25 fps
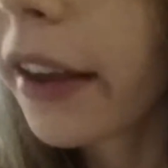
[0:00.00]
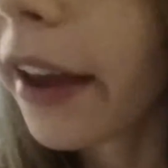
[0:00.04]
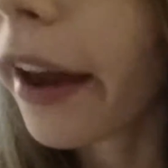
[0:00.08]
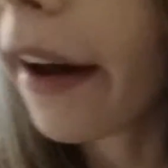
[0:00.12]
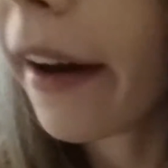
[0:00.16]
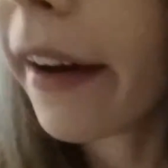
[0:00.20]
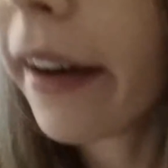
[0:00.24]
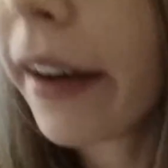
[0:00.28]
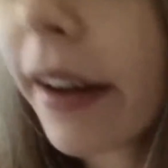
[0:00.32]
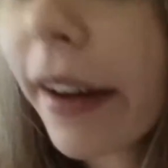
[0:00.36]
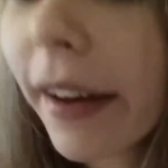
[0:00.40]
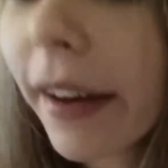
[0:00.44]

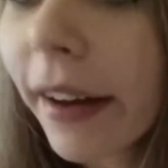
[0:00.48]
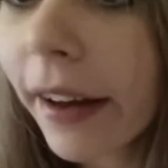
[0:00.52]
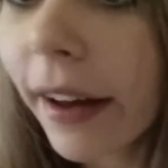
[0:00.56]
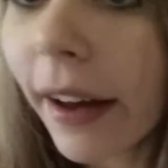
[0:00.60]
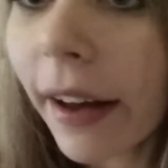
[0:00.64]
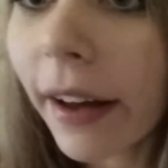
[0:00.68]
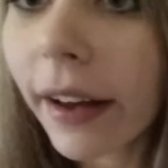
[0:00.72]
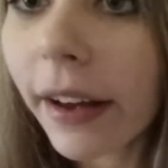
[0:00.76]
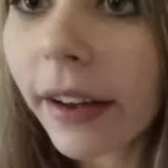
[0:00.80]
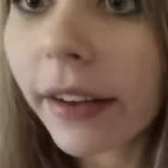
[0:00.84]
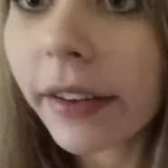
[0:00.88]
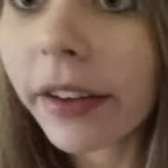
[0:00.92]
Yeah.
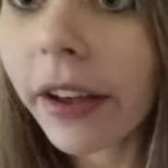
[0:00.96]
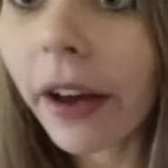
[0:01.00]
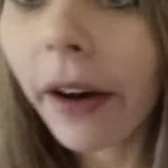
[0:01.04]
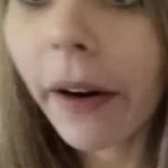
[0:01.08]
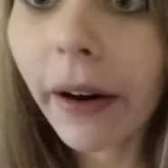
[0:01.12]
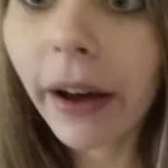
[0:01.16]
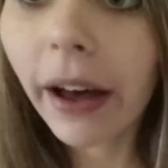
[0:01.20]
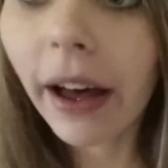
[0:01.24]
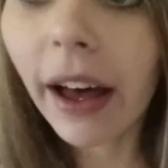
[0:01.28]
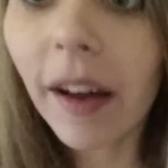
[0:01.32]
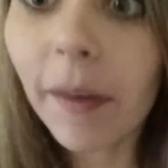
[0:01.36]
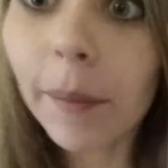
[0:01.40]

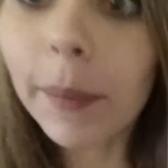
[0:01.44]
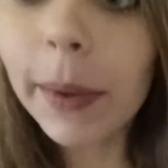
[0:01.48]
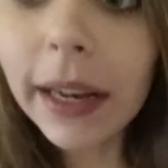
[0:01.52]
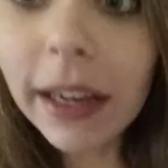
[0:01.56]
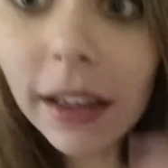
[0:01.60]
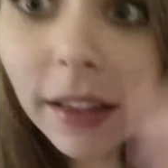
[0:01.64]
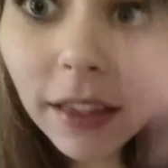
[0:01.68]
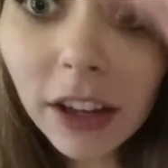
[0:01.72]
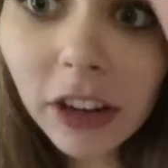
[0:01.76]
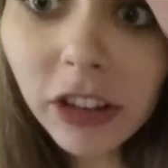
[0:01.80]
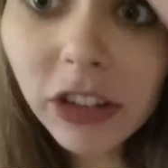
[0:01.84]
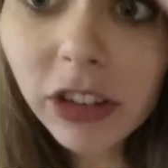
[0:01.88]
So I've
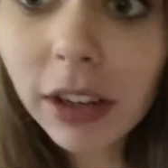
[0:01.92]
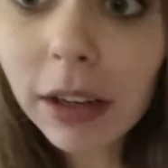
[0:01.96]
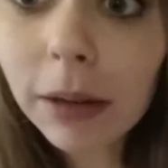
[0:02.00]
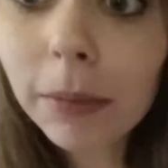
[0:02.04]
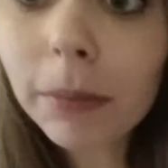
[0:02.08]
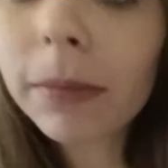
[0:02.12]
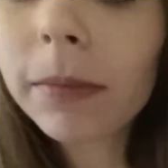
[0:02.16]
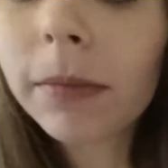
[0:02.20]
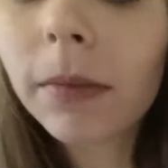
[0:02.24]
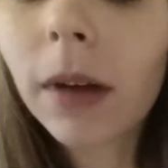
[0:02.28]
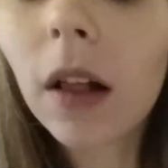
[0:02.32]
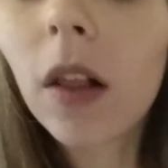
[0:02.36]
been in the
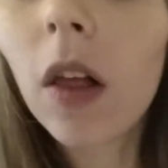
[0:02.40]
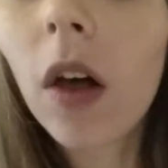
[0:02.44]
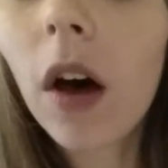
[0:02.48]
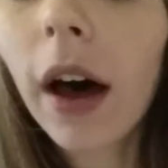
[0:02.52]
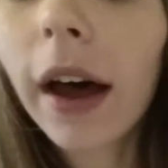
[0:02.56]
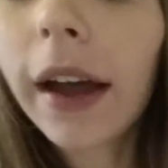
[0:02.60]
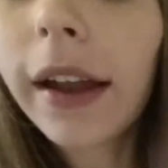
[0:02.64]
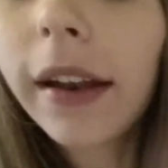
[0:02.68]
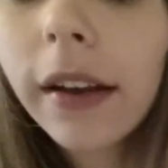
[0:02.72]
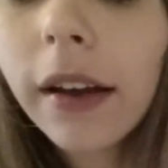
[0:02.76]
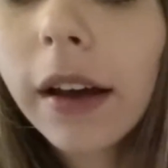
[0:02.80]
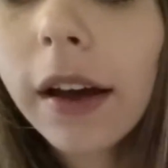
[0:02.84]
gym a
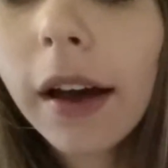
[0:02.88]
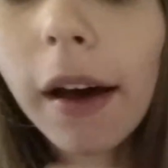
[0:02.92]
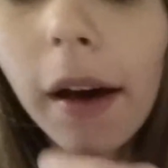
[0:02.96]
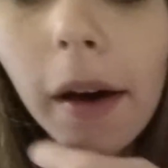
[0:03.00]
lot.